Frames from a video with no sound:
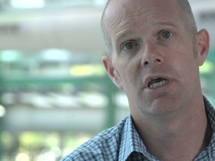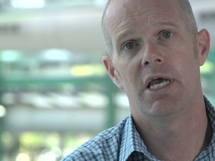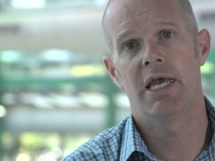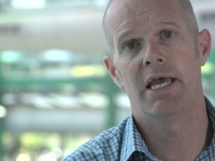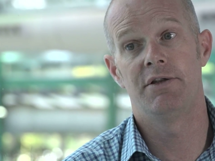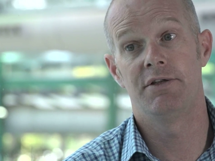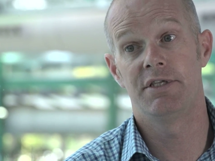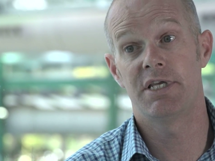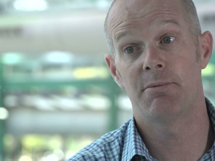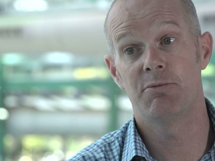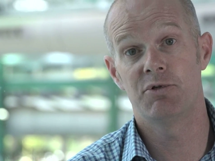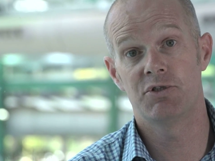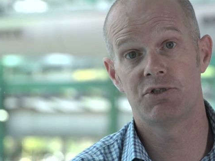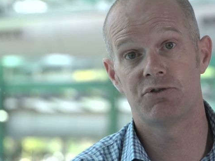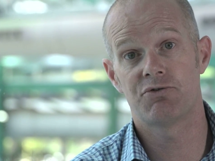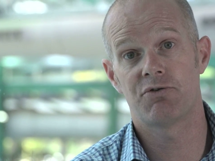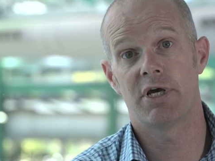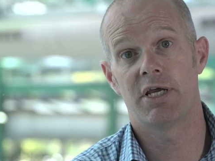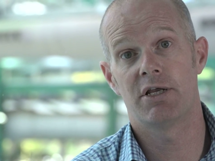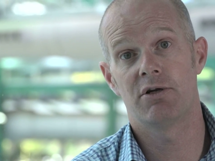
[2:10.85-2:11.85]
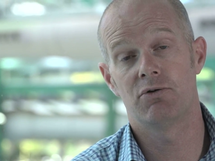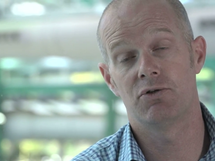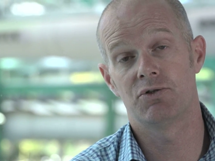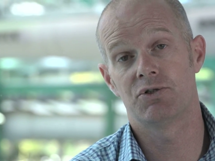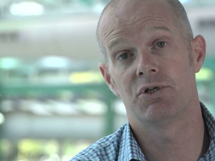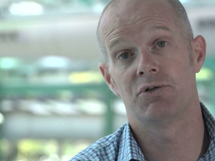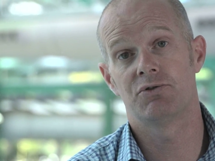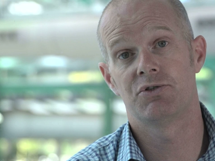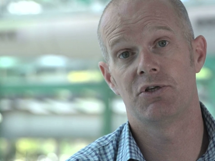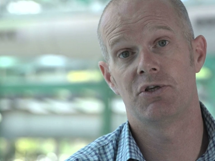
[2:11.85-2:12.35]
and demonstrate
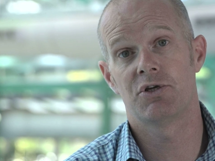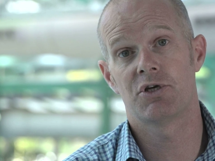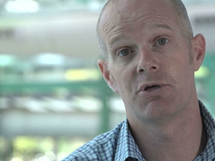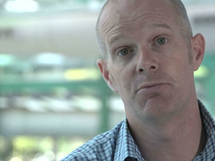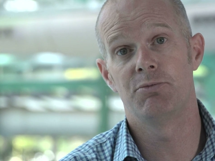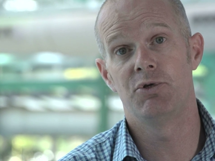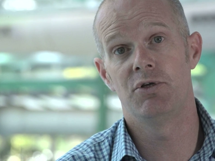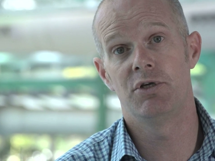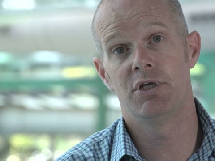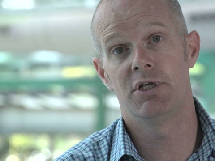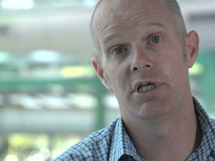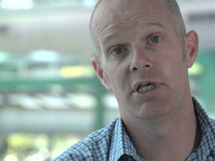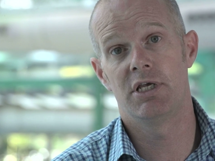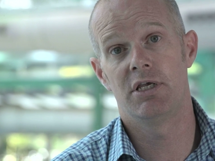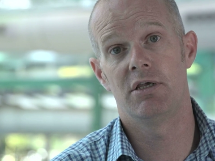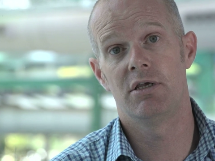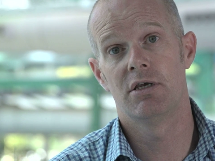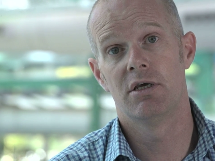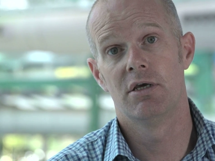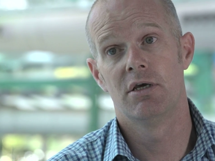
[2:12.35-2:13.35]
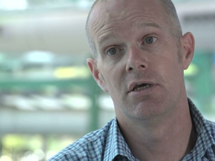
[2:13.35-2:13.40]
also to the community